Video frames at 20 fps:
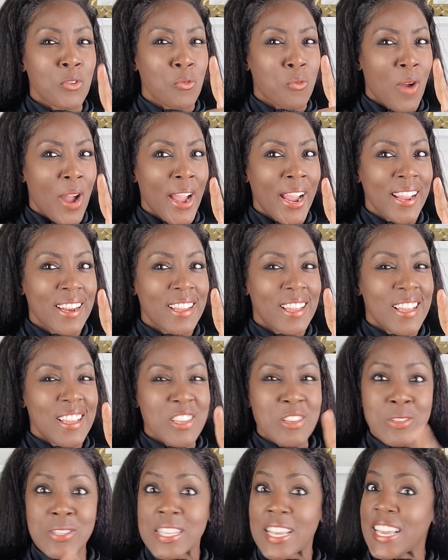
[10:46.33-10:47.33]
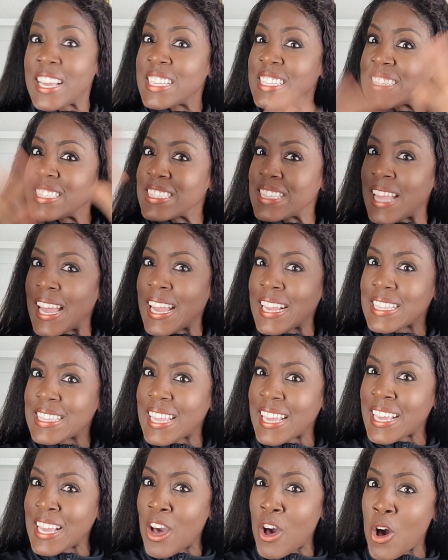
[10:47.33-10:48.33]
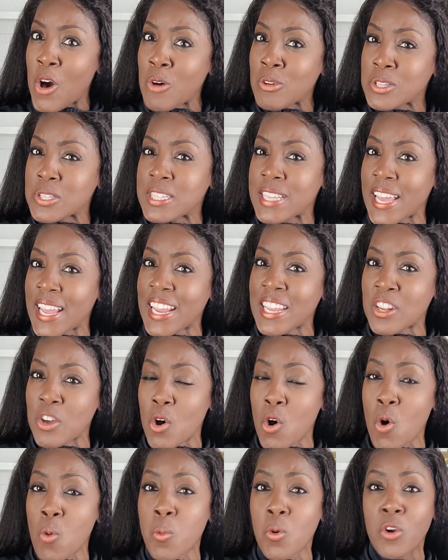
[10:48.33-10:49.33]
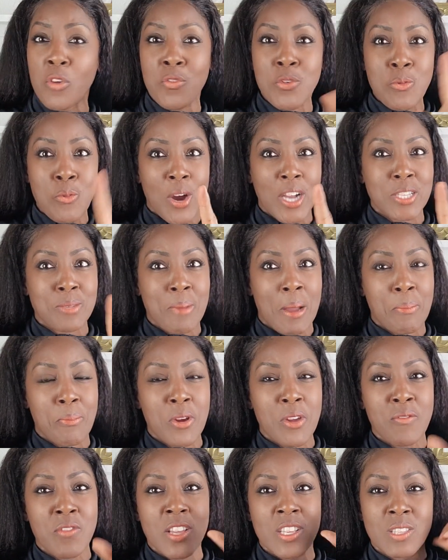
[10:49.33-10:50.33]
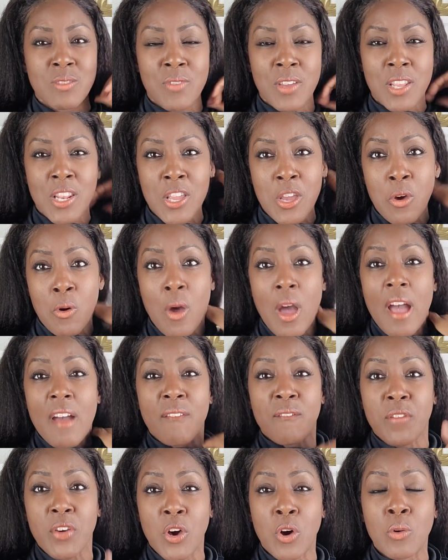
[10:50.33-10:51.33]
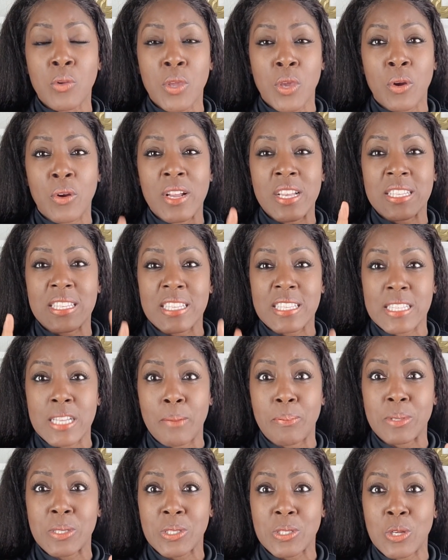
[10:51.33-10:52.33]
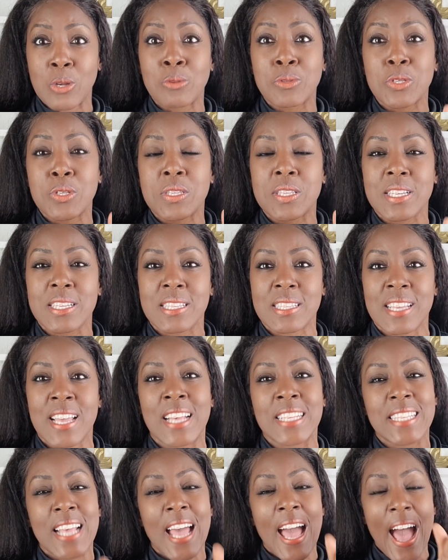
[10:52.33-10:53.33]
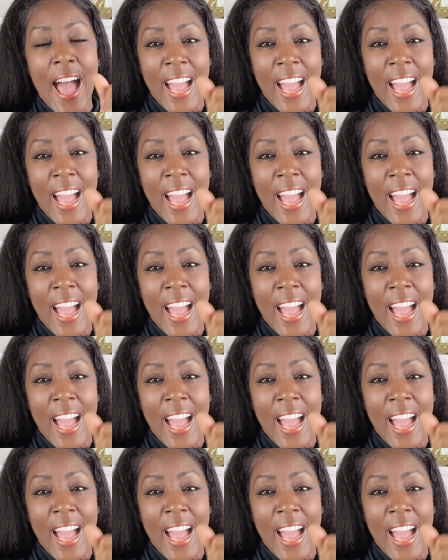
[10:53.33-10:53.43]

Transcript: right? You say it's like they all say in the whole world. If you watch my previous video, failure is a stepping stone to success.